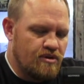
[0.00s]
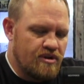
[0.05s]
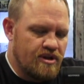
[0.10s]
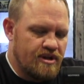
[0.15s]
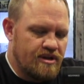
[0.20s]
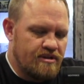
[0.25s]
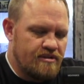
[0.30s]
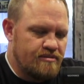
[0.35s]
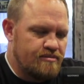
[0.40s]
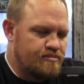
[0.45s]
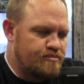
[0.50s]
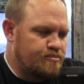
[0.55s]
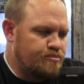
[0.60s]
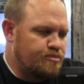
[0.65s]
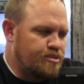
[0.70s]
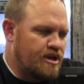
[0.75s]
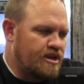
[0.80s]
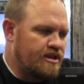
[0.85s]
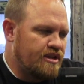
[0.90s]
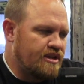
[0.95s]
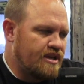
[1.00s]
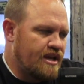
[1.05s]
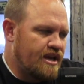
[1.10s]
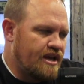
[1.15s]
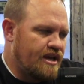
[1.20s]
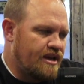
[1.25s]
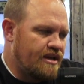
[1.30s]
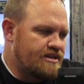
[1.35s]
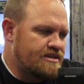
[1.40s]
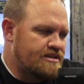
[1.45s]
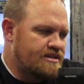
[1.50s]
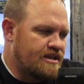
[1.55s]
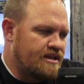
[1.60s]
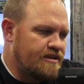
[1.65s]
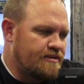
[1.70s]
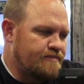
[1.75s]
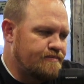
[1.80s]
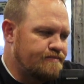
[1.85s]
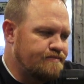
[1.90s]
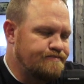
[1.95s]
grain pellet at
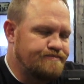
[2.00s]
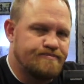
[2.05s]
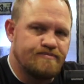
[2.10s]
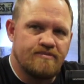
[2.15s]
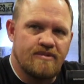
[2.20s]
um,